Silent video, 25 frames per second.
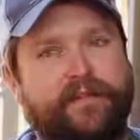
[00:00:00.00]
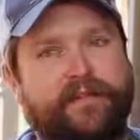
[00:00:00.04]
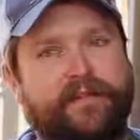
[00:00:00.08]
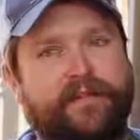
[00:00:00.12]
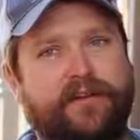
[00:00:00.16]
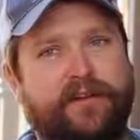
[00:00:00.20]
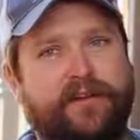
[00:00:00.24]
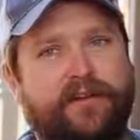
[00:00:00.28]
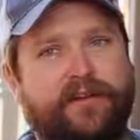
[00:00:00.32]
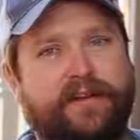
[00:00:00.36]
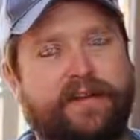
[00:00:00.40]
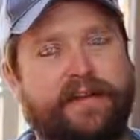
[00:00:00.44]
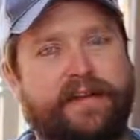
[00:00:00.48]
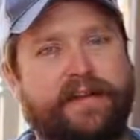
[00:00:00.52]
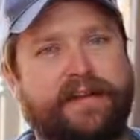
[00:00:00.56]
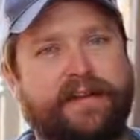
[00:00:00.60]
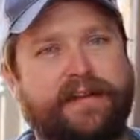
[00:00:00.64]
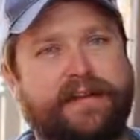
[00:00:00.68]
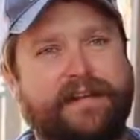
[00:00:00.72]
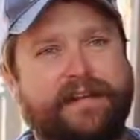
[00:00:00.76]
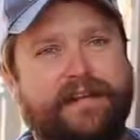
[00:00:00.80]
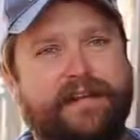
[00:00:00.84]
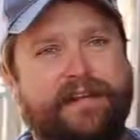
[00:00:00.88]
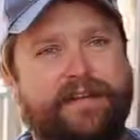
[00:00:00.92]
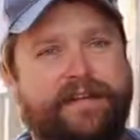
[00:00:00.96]
you don't get
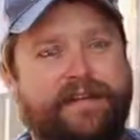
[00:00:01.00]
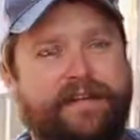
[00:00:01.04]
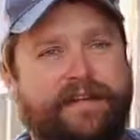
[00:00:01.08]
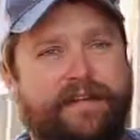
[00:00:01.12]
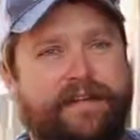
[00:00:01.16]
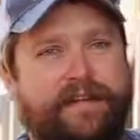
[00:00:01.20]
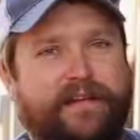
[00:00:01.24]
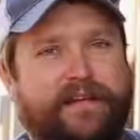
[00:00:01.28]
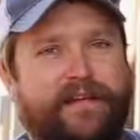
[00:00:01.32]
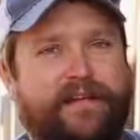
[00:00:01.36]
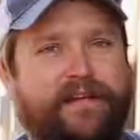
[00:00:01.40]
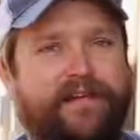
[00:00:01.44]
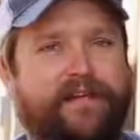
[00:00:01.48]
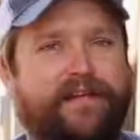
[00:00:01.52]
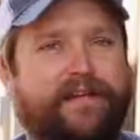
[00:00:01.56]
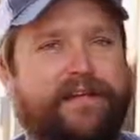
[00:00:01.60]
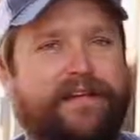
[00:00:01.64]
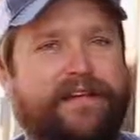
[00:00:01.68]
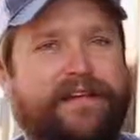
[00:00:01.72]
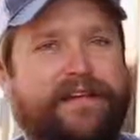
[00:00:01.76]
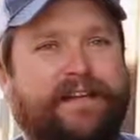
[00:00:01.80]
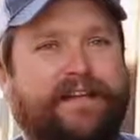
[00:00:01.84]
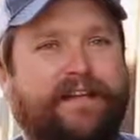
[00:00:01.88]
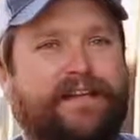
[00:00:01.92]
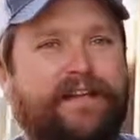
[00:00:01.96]
any of the
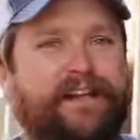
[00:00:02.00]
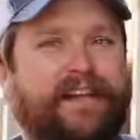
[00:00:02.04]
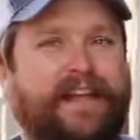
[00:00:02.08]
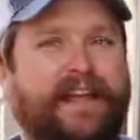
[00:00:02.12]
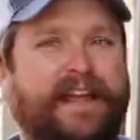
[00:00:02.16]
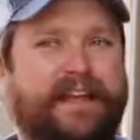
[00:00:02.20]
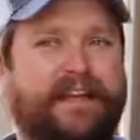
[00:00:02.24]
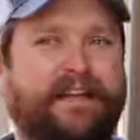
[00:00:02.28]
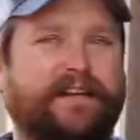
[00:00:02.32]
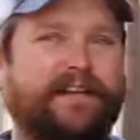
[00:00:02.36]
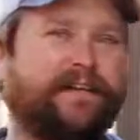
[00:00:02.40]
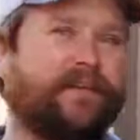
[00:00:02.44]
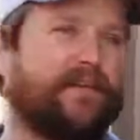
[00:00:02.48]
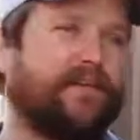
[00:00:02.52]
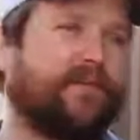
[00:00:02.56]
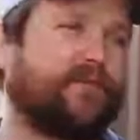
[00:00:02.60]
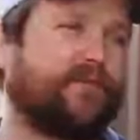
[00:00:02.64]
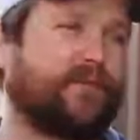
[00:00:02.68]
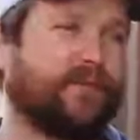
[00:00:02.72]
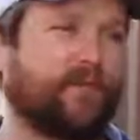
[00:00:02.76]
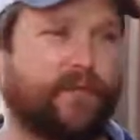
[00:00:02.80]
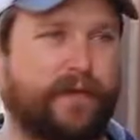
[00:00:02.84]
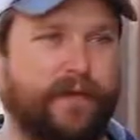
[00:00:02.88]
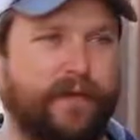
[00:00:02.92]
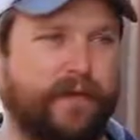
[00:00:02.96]
kind of the negative
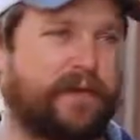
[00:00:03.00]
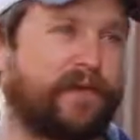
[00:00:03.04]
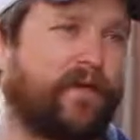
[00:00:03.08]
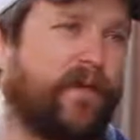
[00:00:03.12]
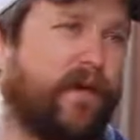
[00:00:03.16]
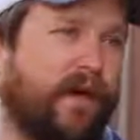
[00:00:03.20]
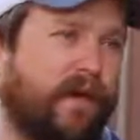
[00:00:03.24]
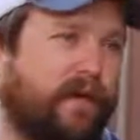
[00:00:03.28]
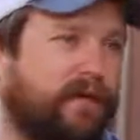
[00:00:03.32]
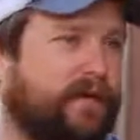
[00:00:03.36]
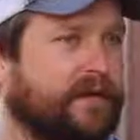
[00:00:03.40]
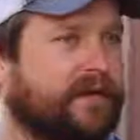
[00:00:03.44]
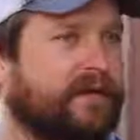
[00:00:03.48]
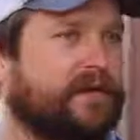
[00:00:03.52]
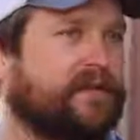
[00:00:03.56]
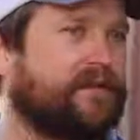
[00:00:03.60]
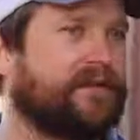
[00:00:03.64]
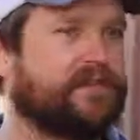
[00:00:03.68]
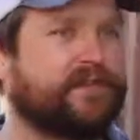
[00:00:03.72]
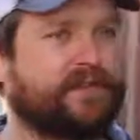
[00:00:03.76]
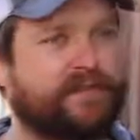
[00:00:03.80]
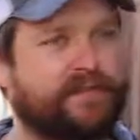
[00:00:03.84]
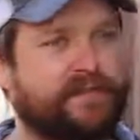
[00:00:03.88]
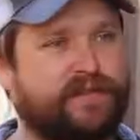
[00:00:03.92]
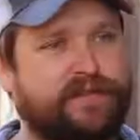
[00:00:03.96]
green qualities
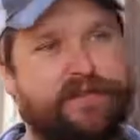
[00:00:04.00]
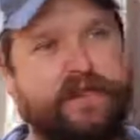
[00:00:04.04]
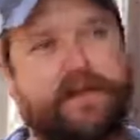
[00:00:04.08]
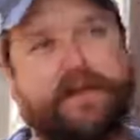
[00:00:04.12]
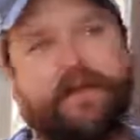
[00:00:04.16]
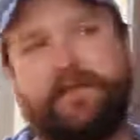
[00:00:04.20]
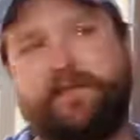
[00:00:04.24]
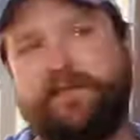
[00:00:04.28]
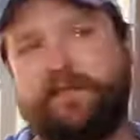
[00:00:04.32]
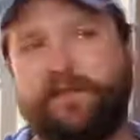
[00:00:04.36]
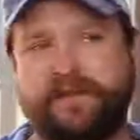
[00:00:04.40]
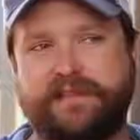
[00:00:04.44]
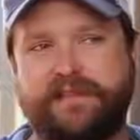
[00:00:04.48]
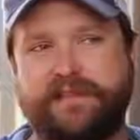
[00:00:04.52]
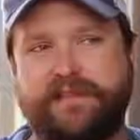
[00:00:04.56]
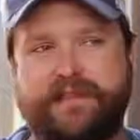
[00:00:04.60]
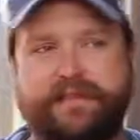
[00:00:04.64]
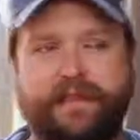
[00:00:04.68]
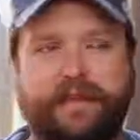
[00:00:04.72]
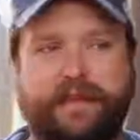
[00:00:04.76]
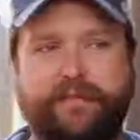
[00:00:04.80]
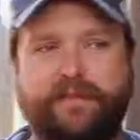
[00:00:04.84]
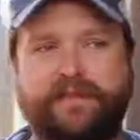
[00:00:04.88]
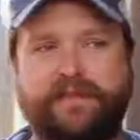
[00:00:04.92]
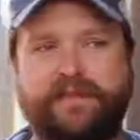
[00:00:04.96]
associated with
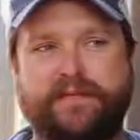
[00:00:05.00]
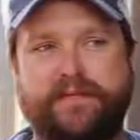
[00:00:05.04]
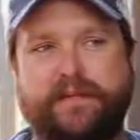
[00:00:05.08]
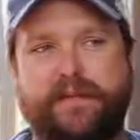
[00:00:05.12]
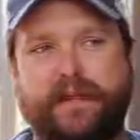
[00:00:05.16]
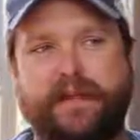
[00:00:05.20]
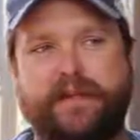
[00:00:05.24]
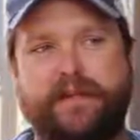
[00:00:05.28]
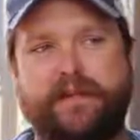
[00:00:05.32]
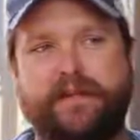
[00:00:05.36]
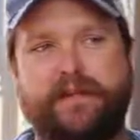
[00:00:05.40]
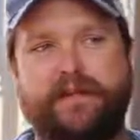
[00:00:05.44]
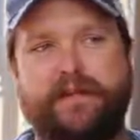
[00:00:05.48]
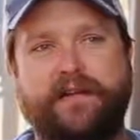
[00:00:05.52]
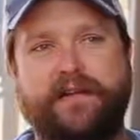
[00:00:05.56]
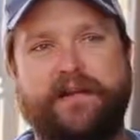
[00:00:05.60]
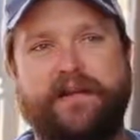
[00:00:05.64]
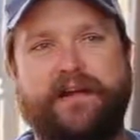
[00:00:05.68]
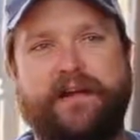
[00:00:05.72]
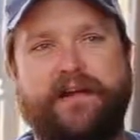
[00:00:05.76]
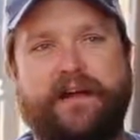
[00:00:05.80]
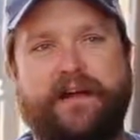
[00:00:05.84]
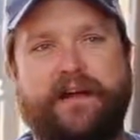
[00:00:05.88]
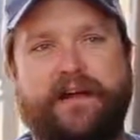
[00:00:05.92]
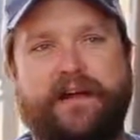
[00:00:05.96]
stems, but
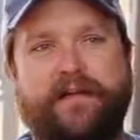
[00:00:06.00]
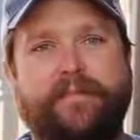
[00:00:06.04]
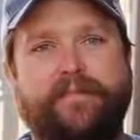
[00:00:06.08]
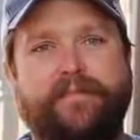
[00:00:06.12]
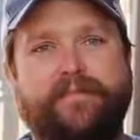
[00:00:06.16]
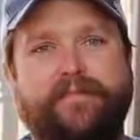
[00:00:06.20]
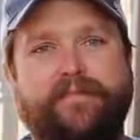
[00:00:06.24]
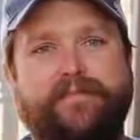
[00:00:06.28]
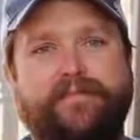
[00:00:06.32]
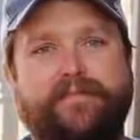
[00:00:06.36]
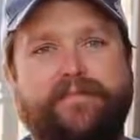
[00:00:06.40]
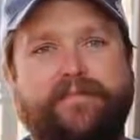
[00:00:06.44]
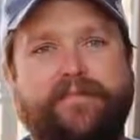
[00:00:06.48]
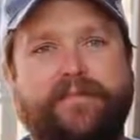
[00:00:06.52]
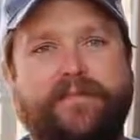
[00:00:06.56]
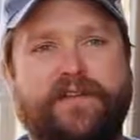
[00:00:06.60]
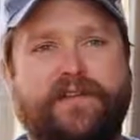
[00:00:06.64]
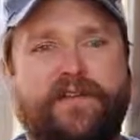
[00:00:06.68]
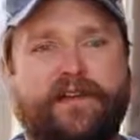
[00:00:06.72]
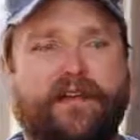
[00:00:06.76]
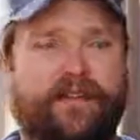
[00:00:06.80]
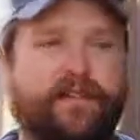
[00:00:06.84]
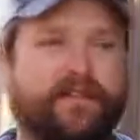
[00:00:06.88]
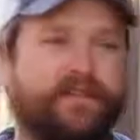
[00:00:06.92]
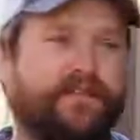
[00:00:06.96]
you
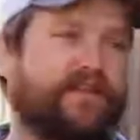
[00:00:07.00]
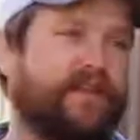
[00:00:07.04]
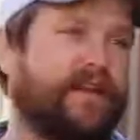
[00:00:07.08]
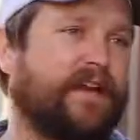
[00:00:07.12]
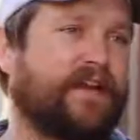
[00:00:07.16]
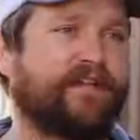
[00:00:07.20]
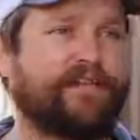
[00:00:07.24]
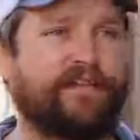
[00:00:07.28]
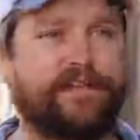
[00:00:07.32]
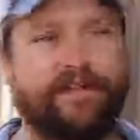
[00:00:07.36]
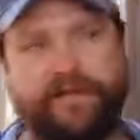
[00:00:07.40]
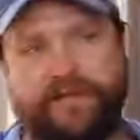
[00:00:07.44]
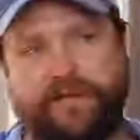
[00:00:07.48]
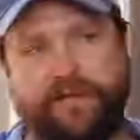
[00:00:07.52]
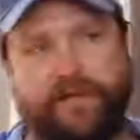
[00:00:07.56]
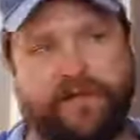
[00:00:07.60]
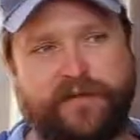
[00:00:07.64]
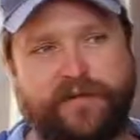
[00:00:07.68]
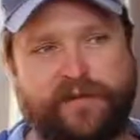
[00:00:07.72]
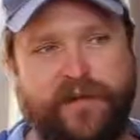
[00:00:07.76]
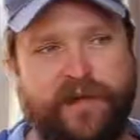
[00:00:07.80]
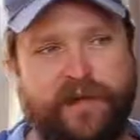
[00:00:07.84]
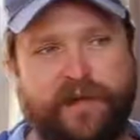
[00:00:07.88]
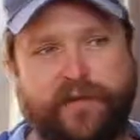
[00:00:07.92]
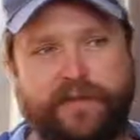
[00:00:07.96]
get all those nice things that we
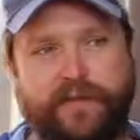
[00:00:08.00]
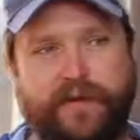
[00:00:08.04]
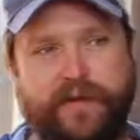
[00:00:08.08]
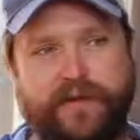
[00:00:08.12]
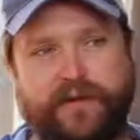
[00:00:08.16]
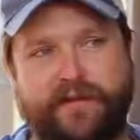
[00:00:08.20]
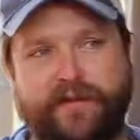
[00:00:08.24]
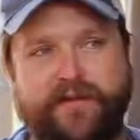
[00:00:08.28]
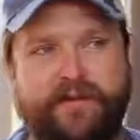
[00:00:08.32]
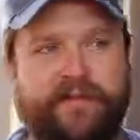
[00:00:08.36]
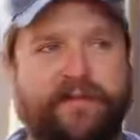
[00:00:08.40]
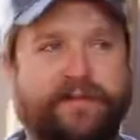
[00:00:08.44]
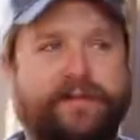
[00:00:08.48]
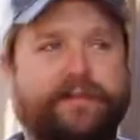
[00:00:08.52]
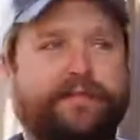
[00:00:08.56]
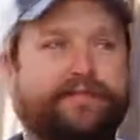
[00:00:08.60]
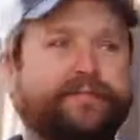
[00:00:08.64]
were talking about earlier.